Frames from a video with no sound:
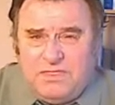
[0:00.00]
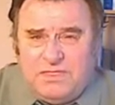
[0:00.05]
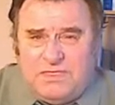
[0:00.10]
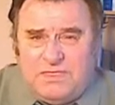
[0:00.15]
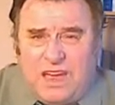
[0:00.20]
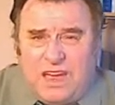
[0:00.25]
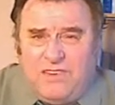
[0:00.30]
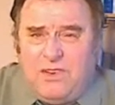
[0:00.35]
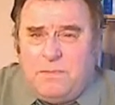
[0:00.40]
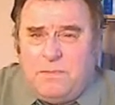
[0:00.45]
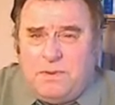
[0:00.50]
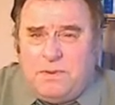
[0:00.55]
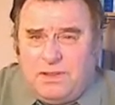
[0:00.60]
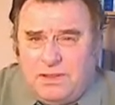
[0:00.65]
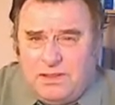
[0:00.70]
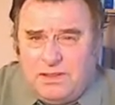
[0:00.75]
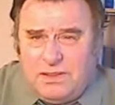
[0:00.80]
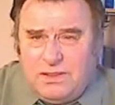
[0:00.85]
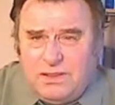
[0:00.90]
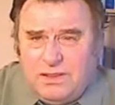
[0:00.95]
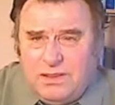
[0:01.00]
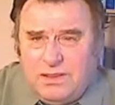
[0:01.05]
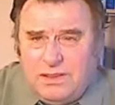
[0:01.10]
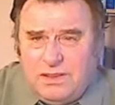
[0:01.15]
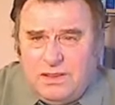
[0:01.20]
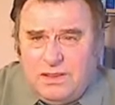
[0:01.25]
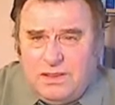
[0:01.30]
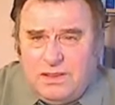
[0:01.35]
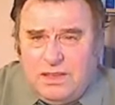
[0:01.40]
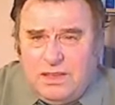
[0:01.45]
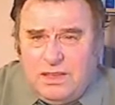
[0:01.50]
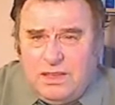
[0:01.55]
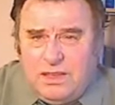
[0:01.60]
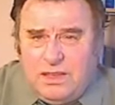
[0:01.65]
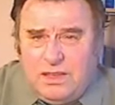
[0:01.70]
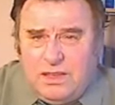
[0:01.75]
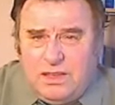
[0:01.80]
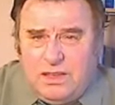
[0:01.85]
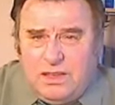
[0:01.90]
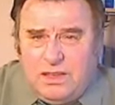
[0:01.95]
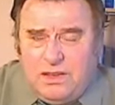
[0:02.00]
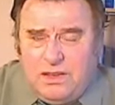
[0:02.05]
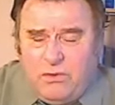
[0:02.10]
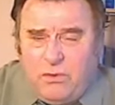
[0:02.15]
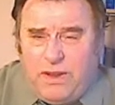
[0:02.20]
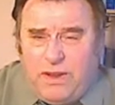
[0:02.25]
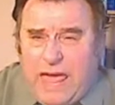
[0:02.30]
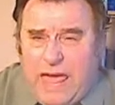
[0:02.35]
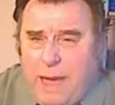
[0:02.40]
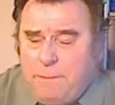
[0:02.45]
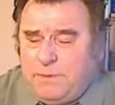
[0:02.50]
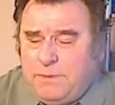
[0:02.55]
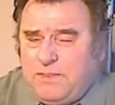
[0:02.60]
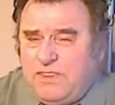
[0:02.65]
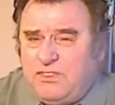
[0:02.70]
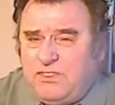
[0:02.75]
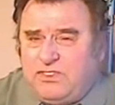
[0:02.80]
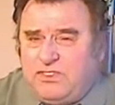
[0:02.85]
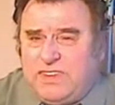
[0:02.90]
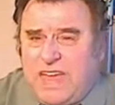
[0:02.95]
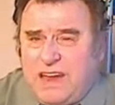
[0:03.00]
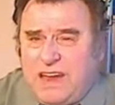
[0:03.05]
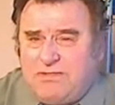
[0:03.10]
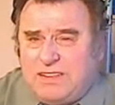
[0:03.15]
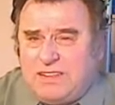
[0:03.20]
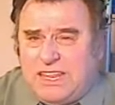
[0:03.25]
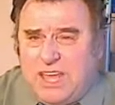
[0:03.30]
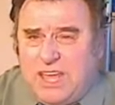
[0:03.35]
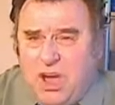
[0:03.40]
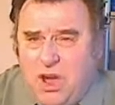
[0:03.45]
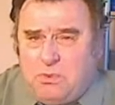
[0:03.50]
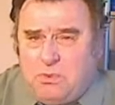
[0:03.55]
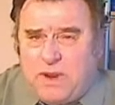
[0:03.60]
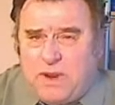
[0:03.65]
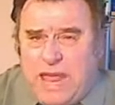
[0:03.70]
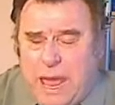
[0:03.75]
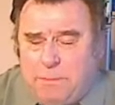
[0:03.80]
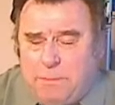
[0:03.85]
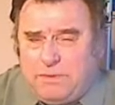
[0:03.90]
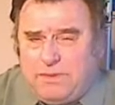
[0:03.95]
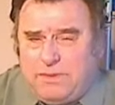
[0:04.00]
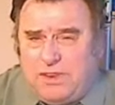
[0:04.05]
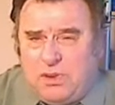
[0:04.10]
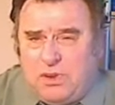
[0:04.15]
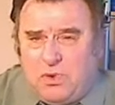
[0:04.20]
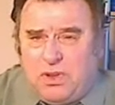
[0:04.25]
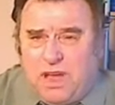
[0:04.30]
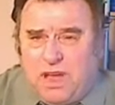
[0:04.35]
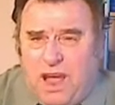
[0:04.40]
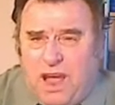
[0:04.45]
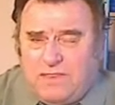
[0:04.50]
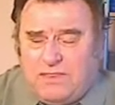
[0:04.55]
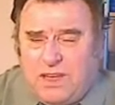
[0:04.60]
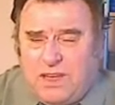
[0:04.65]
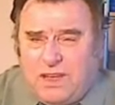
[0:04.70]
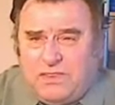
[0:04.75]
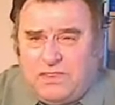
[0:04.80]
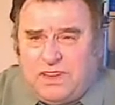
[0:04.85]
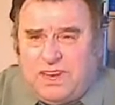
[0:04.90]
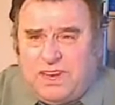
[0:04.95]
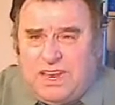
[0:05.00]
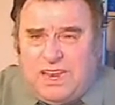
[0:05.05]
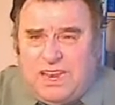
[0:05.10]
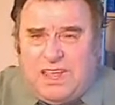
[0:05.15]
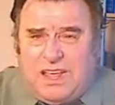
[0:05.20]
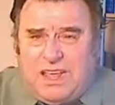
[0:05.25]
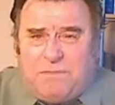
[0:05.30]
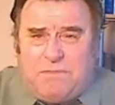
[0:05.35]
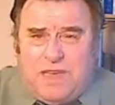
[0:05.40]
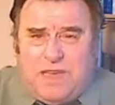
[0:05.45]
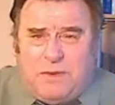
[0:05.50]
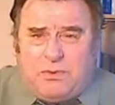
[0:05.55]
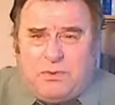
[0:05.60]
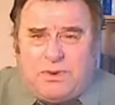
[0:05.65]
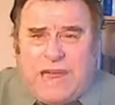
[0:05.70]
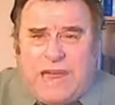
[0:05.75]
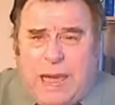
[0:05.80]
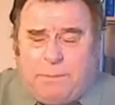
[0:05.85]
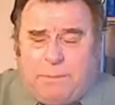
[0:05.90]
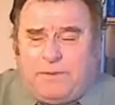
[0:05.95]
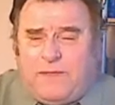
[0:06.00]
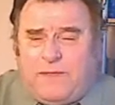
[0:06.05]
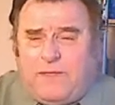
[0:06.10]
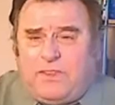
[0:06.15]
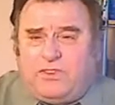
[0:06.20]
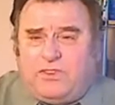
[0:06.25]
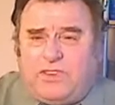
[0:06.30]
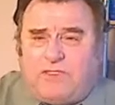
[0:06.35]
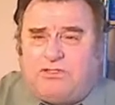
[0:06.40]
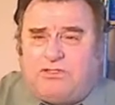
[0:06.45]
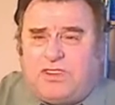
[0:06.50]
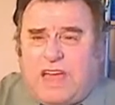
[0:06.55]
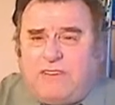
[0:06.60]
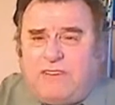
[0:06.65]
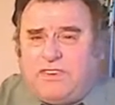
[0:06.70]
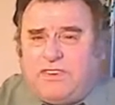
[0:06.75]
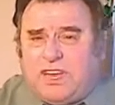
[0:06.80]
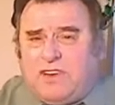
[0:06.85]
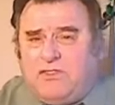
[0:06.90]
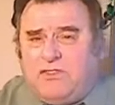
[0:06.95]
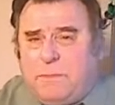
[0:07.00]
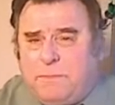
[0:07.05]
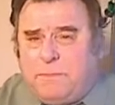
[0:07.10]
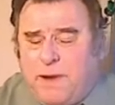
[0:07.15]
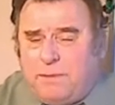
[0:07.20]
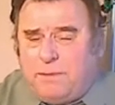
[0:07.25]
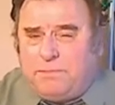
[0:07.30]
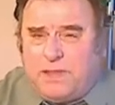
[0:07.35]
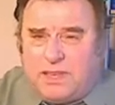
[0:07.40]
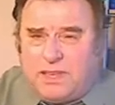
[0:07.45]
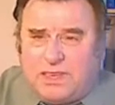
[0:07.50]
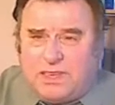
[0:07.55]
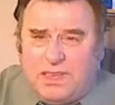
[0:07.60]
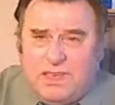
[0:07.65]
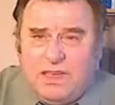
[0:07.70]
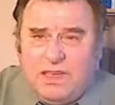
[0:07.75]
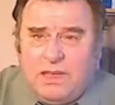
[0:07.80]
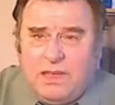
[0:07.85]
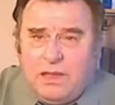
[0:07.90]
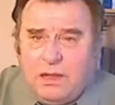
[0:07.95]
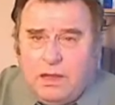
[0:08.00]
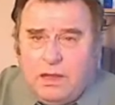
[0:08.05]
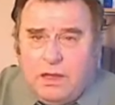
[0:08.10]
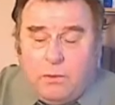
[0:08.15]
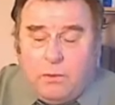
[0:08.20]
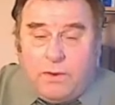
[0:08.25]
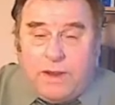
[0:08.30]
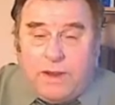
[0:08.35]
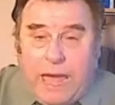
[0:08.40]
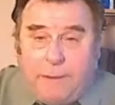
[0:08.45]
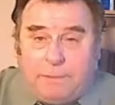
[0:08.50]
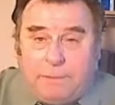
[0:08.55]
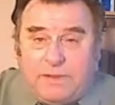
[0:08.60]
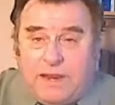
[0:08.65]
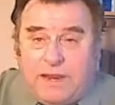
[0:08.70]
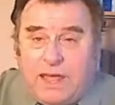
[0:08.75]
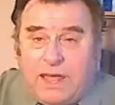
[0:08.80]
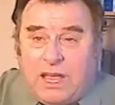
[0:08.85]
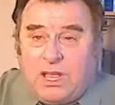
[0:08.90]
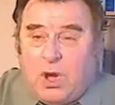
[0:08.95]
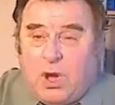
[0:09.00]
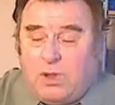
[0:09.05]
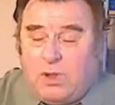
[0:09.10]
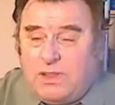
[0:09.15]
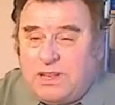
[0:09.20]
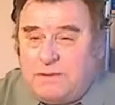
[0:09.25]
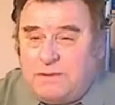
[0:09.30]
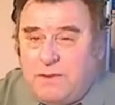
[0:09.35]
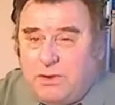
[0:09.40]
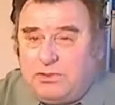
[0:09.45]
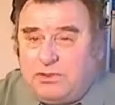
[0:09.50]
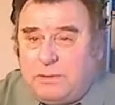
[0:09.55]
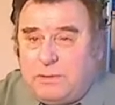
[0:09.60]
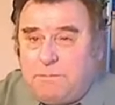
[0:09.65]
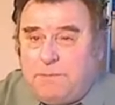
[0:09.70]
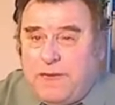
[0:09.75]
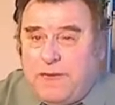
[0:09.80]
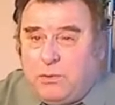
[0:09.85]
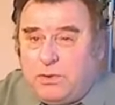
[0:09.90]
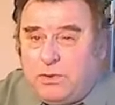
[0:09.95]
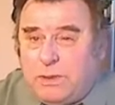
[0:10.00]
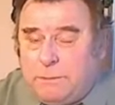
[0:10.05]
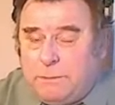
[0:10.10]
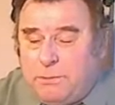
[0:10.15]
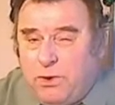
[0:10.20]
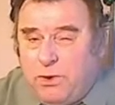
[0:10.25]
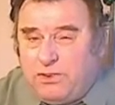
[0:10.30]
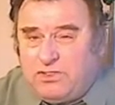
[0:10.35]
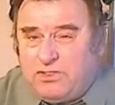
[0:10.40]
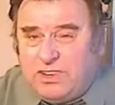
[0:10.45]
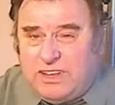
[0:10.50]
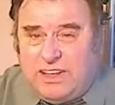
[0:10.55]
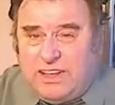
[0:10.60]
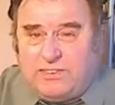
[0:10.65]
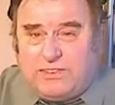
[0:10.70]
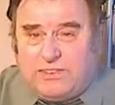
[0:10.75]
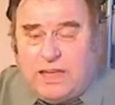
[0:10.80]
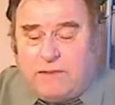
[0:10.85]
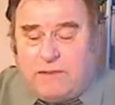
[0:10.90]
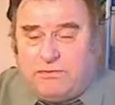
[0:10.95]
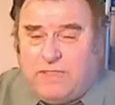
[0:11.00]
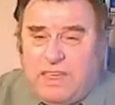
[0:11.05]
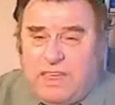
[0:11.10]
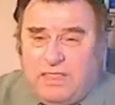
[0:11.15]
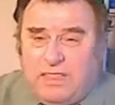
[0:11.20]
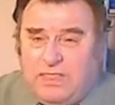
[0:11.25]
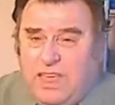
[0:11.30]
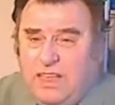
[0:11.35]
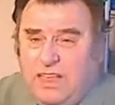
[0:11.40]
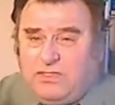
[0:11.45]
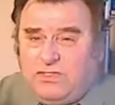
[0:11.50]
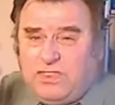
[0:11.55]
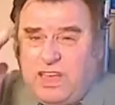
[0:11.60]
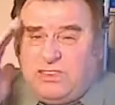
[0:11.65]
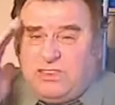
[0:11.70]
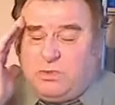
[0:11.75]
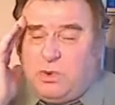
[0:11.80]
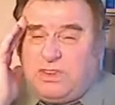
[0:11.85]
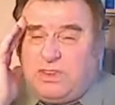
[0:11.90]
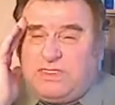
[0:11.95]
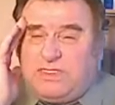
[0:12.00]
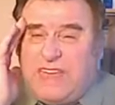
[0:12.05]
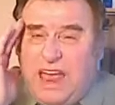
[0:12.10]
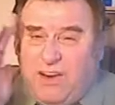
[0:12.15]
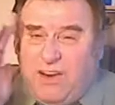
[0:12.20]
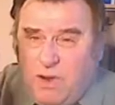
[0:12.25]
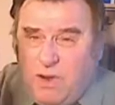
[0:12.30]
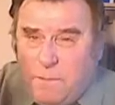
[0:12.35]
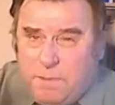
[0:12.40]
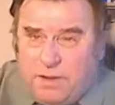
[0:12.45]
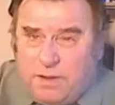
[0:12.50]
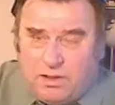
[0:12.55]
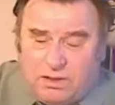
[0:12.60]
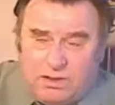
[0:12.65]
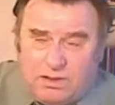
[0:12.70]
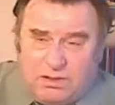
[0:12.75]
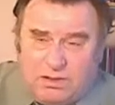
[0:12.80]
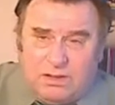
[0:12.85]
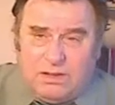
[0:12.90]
Terrible. What happened in Sierra Leone, what happened in Uganda under Idi Amin, what happened in the Central African Republic, what happened in Angola and Mozambique when the Portuguese left. These things were terrible.